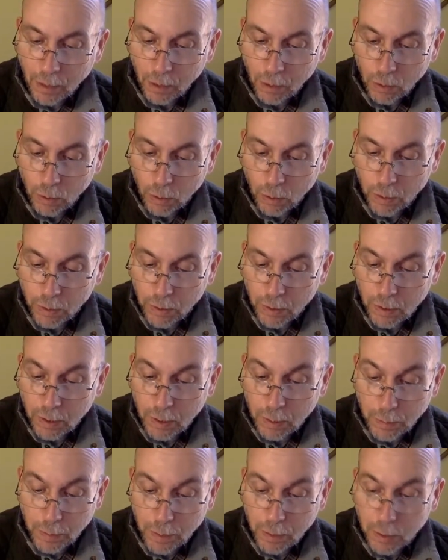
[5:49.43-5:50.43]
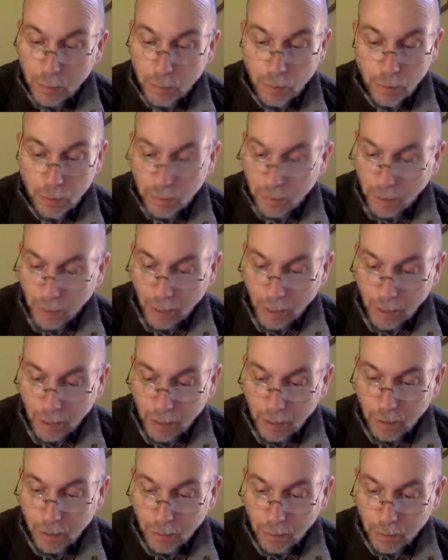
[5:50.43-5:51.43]
Nor is it speech per se,
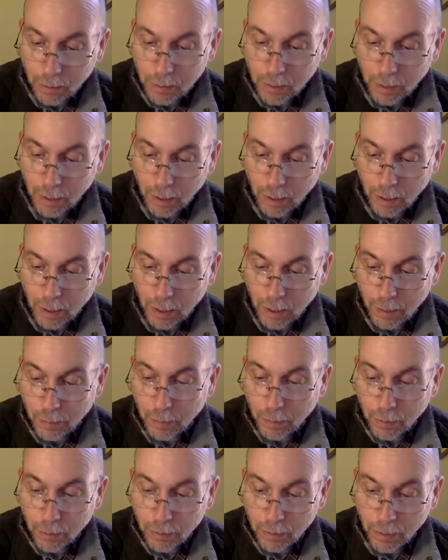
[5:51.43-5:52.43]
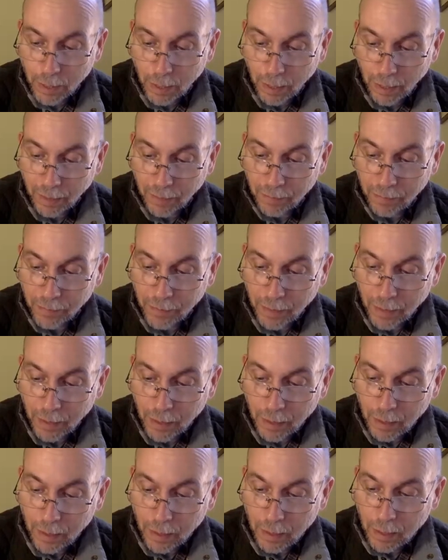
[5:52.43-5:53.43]
understanding per se.
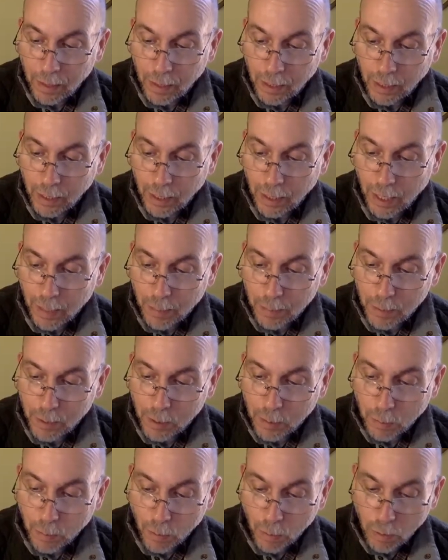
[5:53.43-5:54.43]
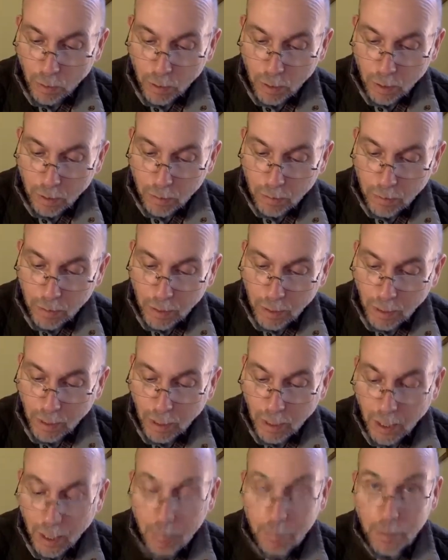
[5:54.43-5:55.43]
It cannot be spoken of, and it
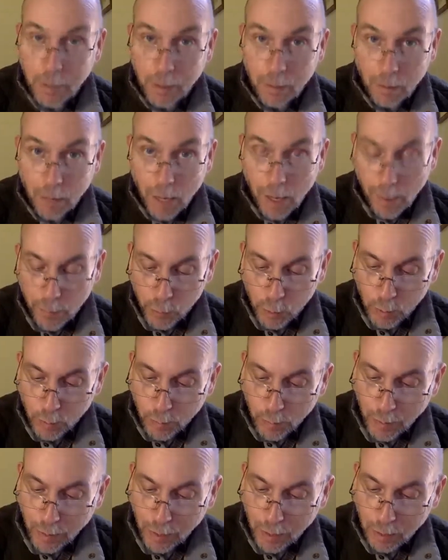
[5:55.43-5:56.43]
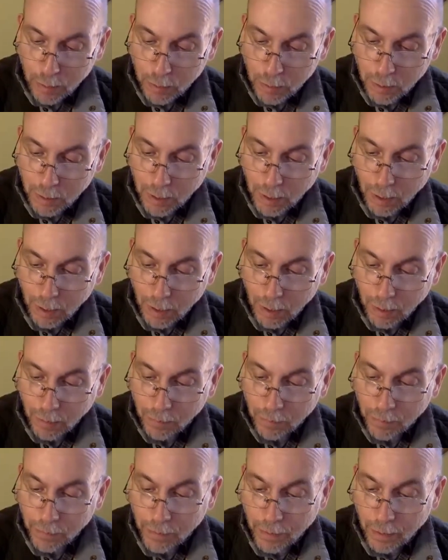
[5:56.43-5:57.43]
cannot be grasped by understanding.
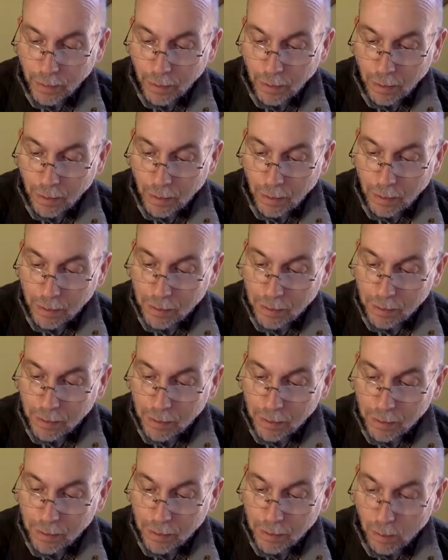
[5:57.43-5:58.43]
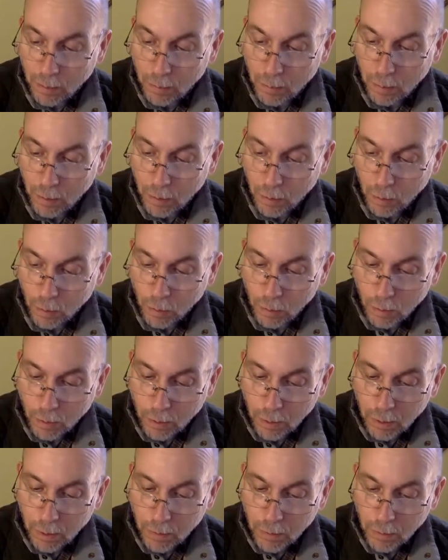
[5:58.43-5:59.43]
It is not number or
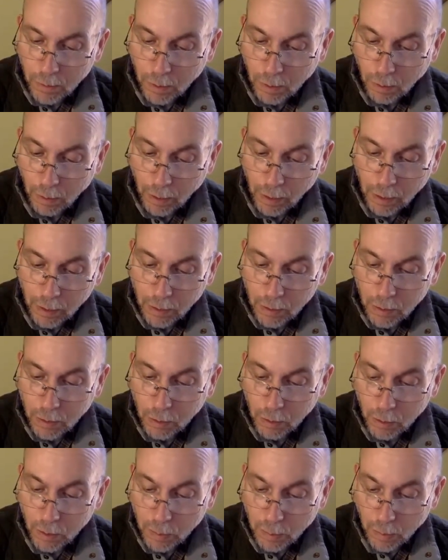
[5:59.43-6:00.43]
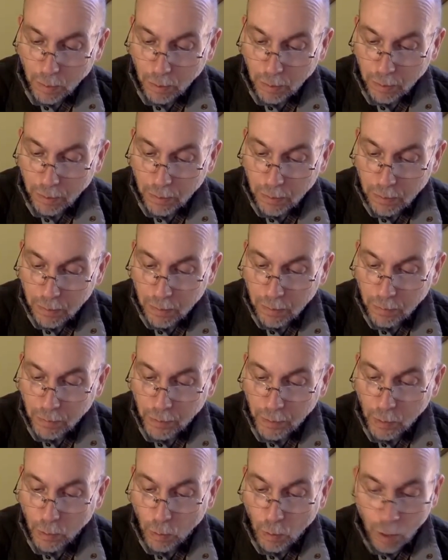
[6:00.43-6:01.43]
order, greatness or smallness,
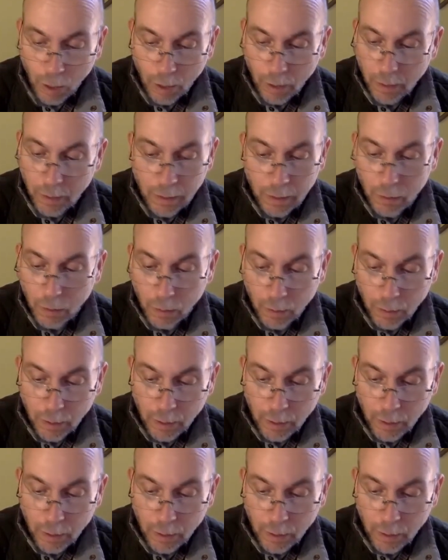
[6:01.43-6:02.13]
equality or